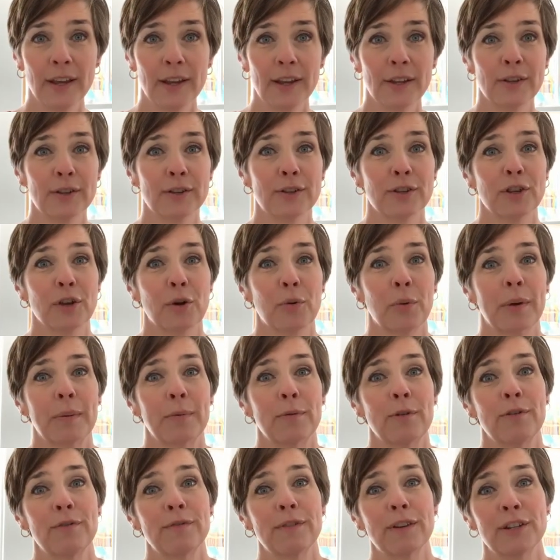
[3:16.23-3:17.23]
So we
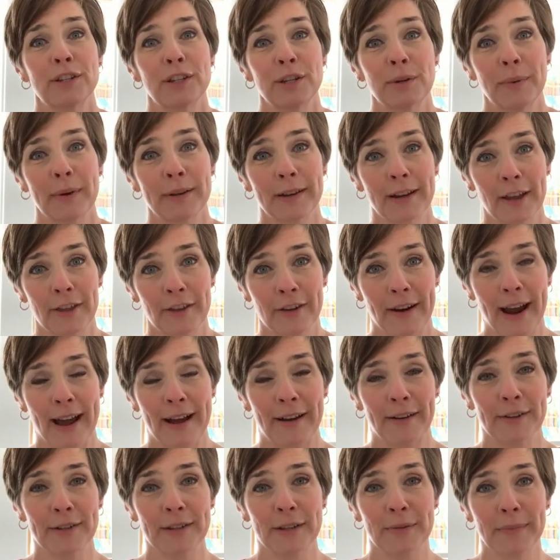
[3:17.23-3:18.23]
moved it to another
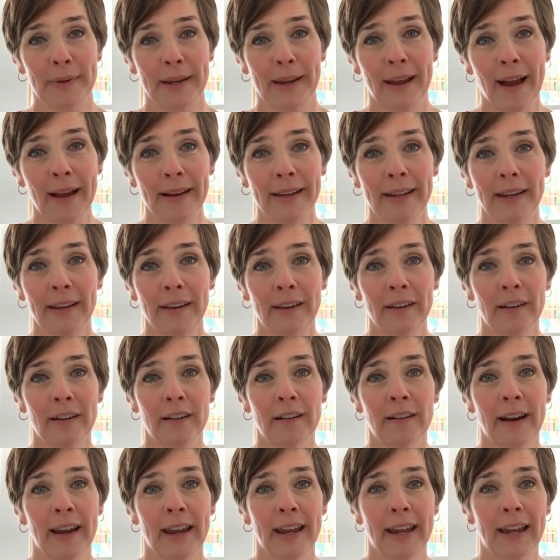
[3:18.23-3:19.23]
house, and we got
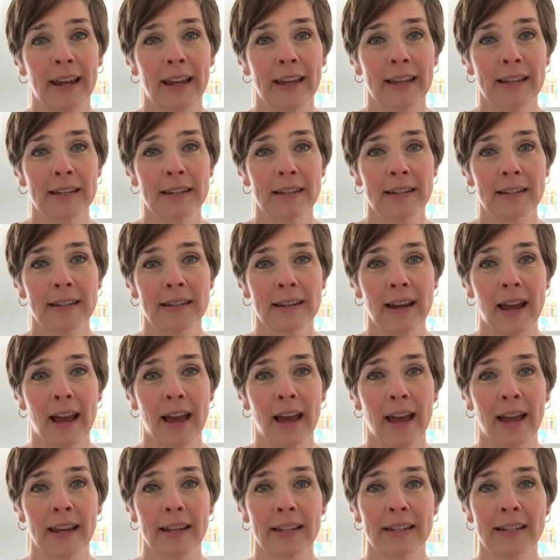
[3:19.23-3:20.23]
here, and
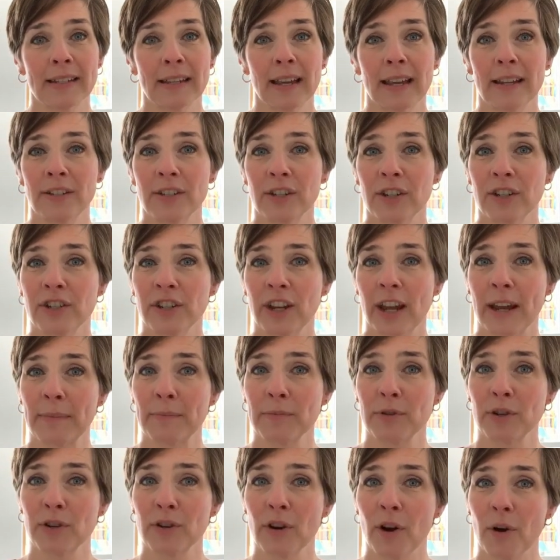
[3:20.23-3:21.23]
I said to
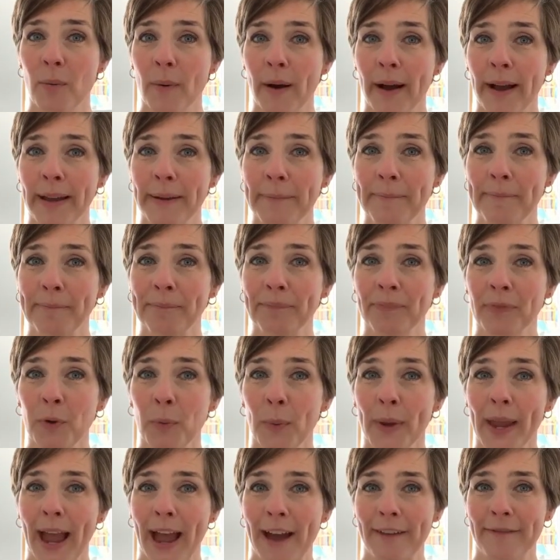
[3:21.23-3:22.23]
James, you know what?
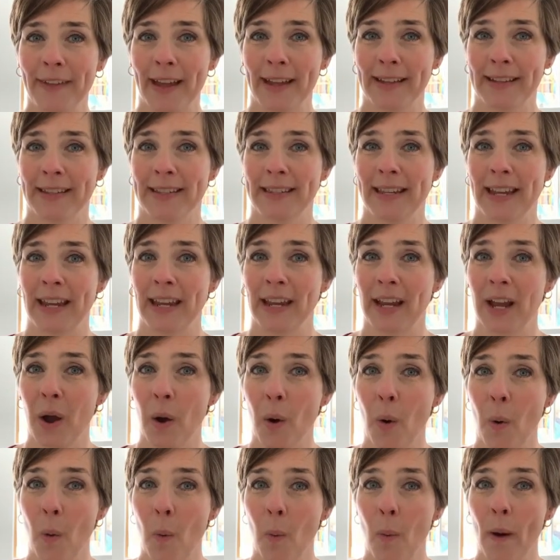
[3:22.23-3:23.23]
We have that sink.
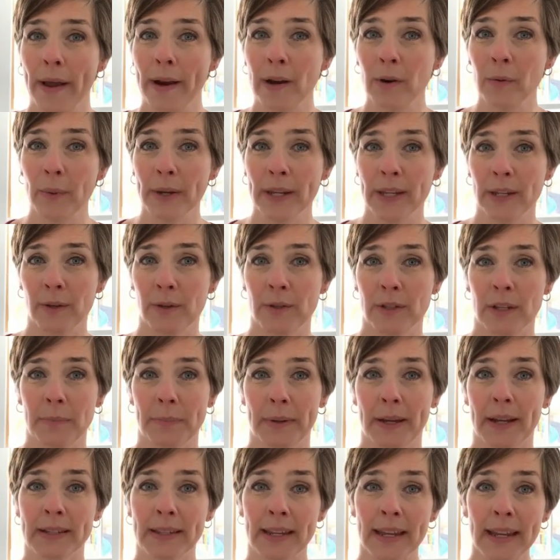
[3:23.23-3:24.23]
Why don't we use it?
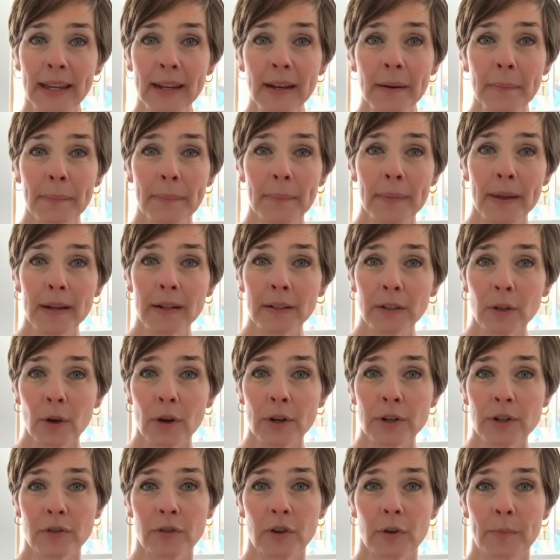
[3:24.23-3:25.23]
Because in a
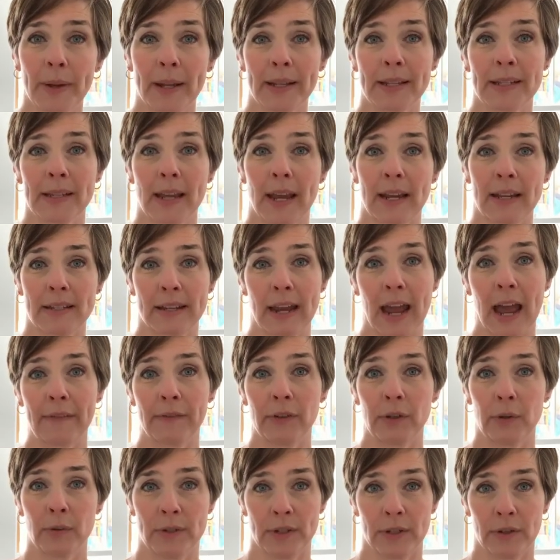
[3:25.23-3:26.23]
laundry room, it's nice to
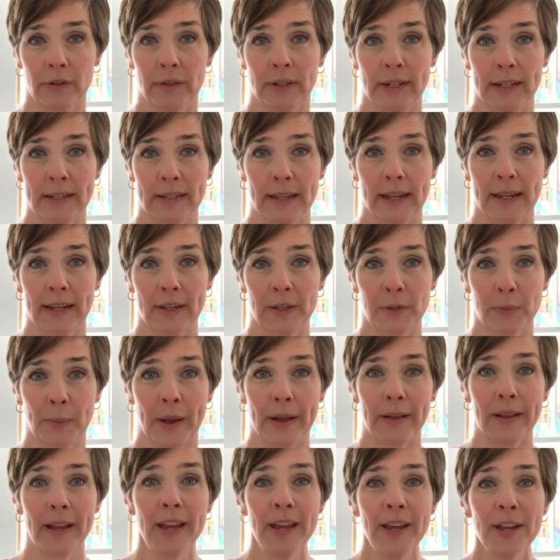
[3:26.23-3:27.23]
have a utility sink as
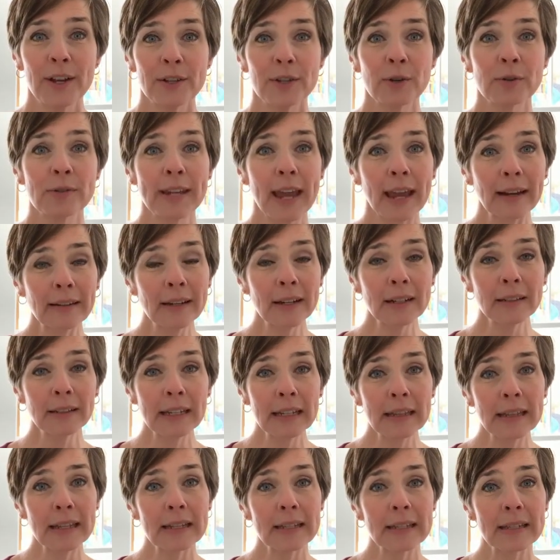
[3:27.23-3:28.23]
well. So
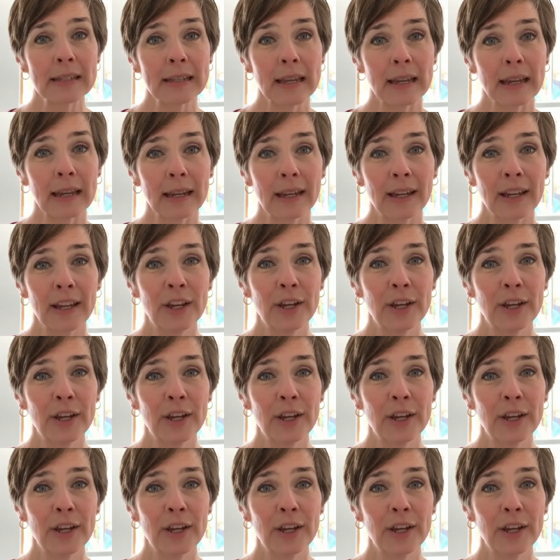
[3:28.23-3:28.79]
technically this sink